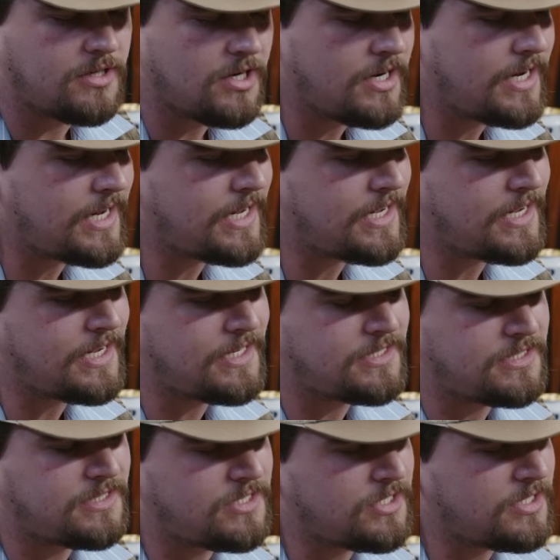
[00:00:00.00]

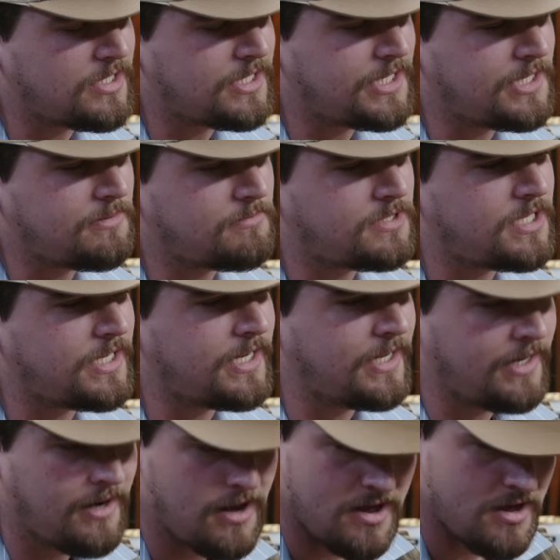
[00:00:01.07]
crazy dreams,
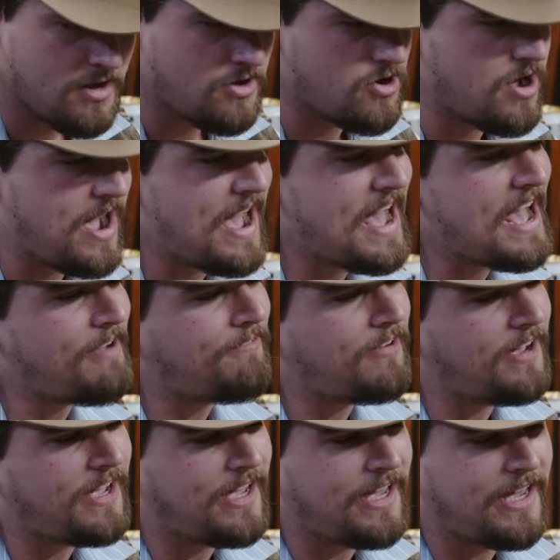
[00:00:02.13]
and I've
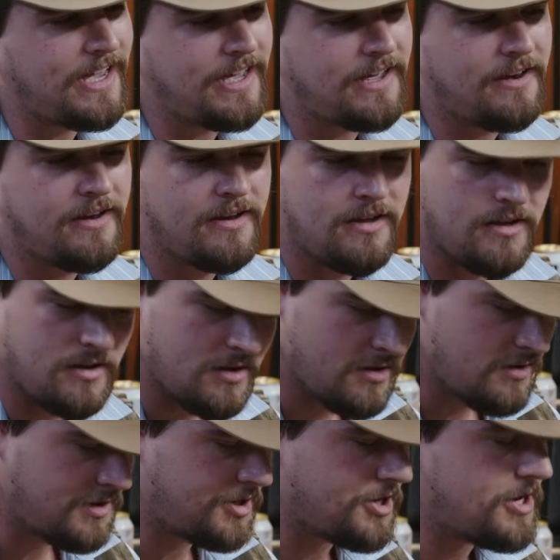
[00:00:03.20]
had
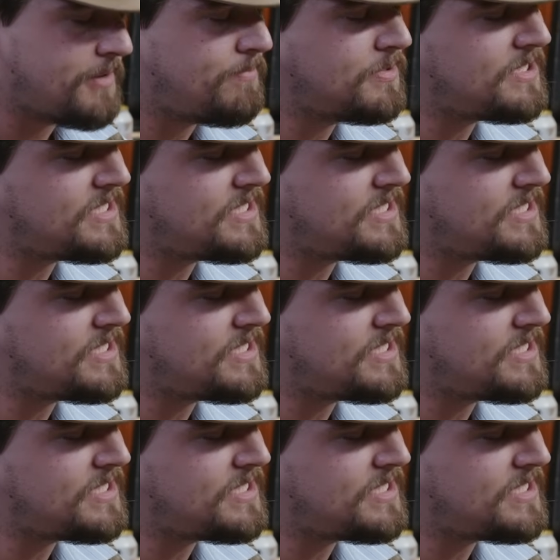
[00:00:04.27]
a couple